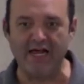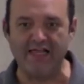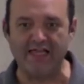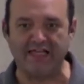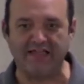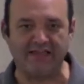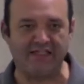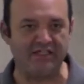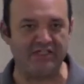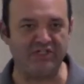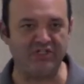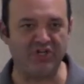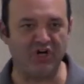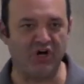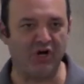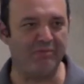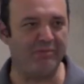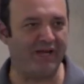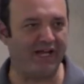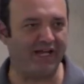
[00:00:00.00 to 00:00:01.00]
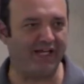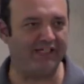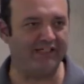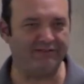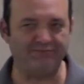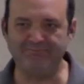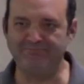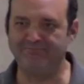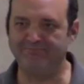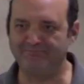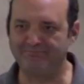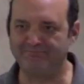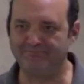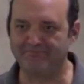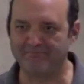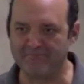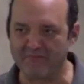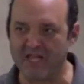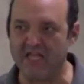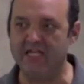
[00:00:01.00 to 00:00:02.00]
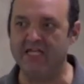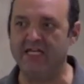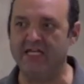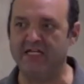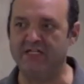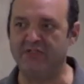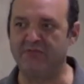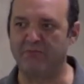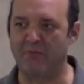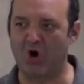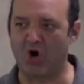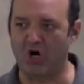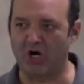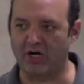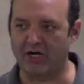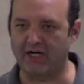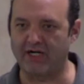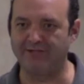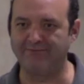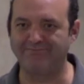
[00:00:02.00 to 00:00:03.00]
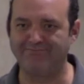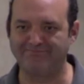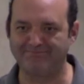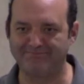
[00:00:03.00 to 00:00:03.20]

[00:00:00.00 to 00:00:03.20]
that this young man is Mark